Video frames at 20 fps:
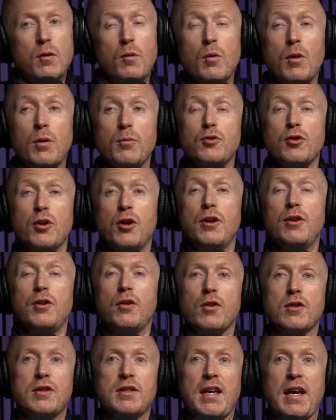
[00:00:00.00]
Well, I'm trying
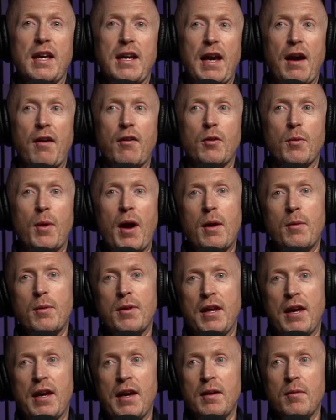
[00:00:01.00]
not to get carried away
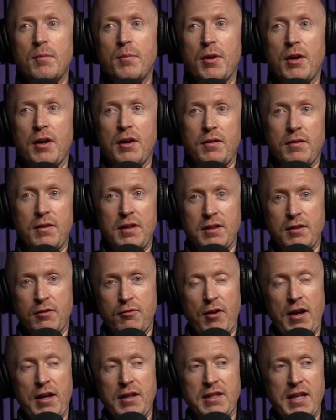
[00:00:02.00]
with it, but there's a
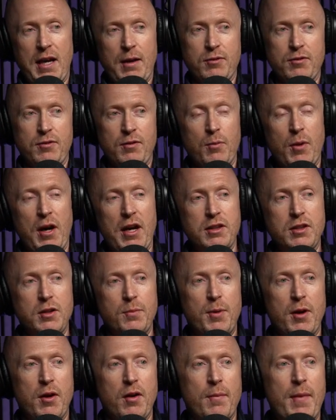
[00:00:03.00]
great chapter in Way of
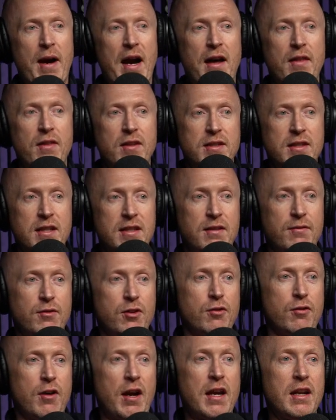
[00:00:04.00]
Superior Man that says if you
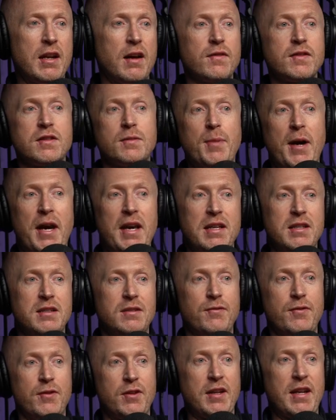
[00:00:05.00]
create enough space
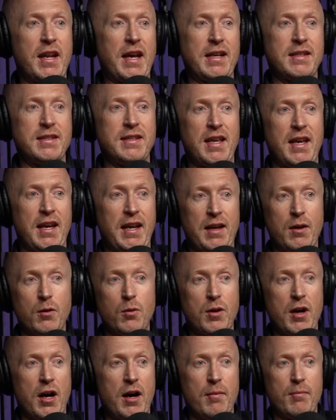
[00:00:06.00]
for the next thing, it
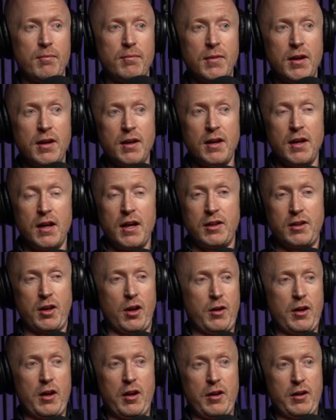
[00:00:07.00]
will come.
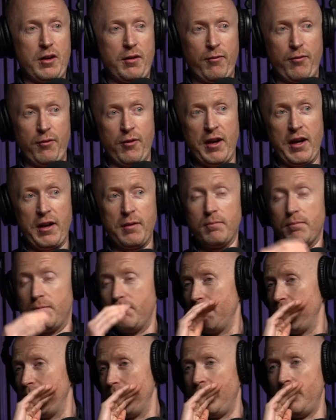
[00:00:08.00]
Don't go looking for it.
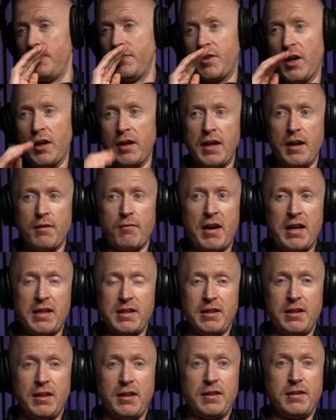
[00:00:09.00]
Don't get
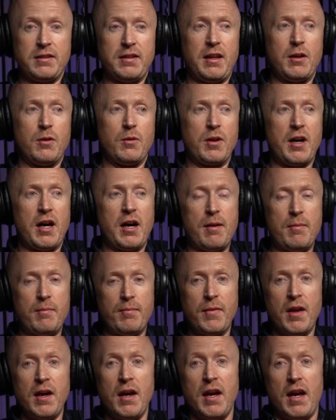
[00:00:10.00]
restless. It will
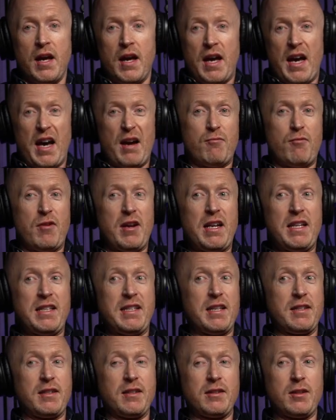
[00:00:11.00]
come. And really,
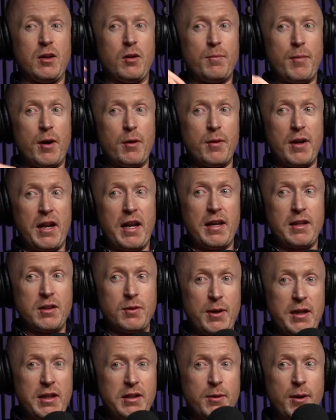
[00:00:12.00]
since I sold Multilet in
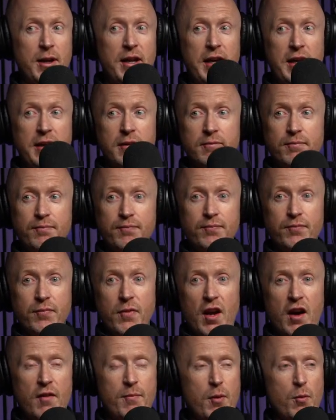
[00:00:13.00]
2020,
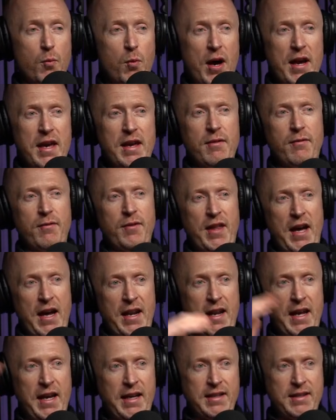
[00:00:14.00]
I've been waiting for that
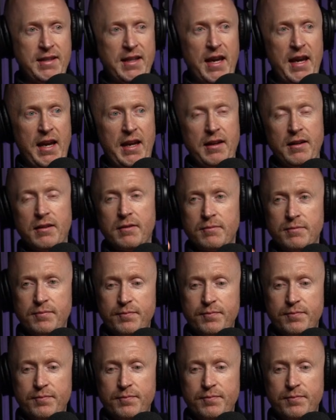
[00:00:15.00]
next thing.